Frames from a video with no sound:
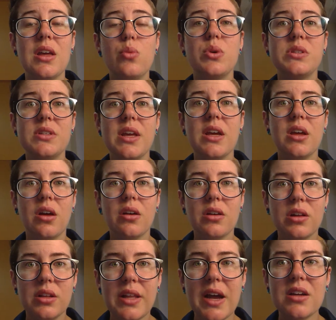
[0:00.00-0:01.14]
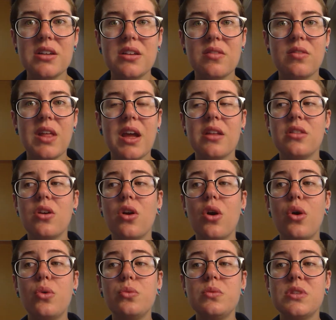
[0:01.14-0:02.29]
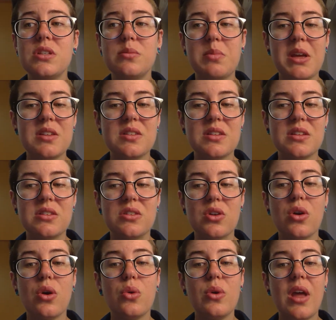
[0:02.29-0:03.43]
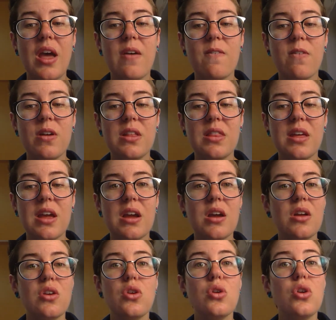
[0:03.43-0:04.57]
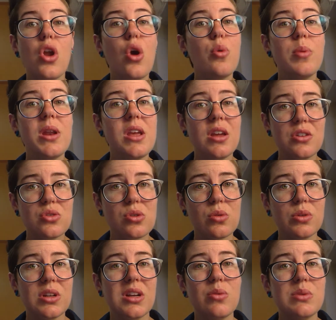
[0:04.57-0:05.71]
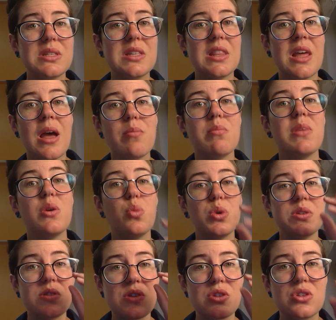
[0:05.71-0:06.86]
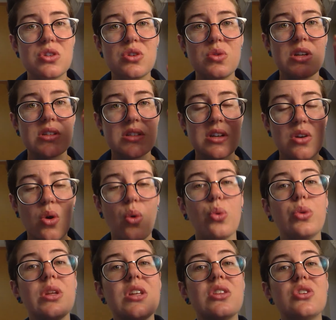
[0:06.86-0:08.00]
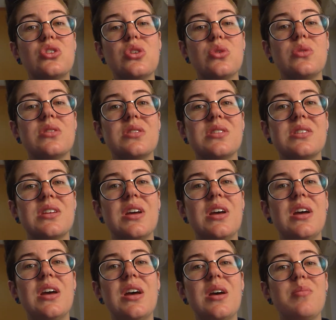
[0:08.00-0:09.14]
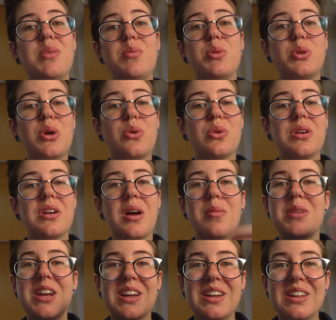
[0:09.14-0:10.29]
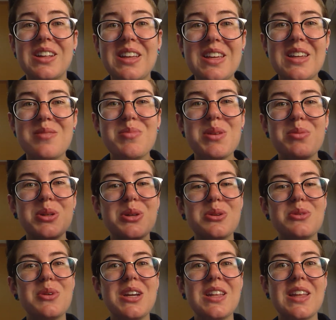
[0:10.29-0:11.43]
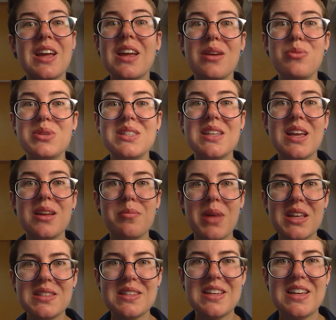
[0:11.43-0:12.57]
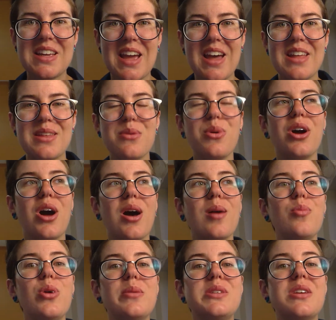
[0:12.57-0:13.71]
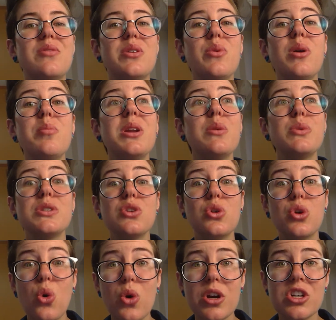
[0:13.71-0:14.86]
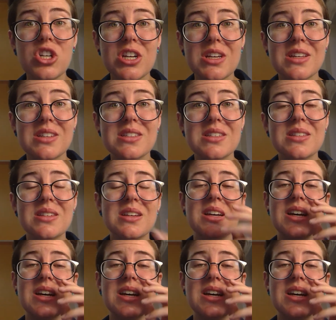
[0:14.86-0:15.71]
it was like a collective. They had their own spaces, their own everything. Nobody controlled it. It was them, it was the students, and only the students. People don't come in and clean, people don't do anything. And it was like messy. Yeah, there were cobwebs everywhere, but it was gorgeous.